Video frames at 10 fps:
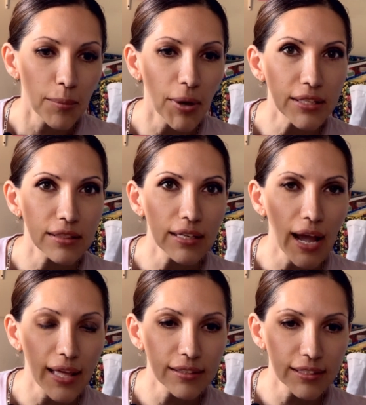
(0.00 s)
by
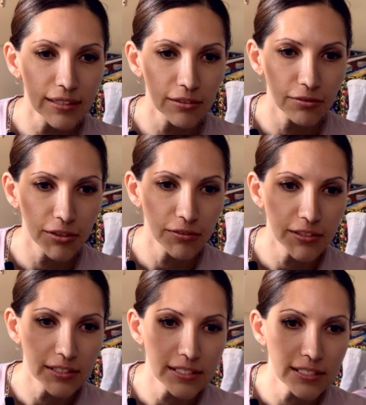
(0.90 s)

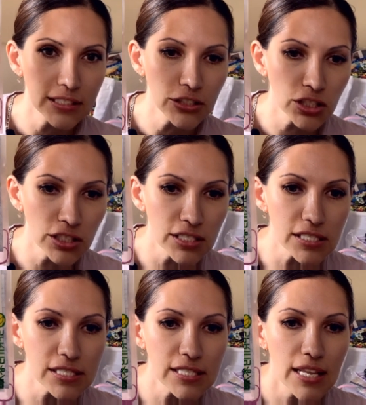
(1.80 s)
350
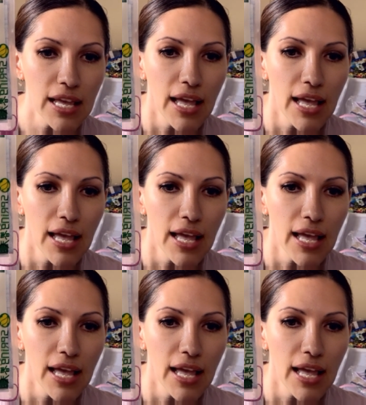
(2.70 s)
stitches,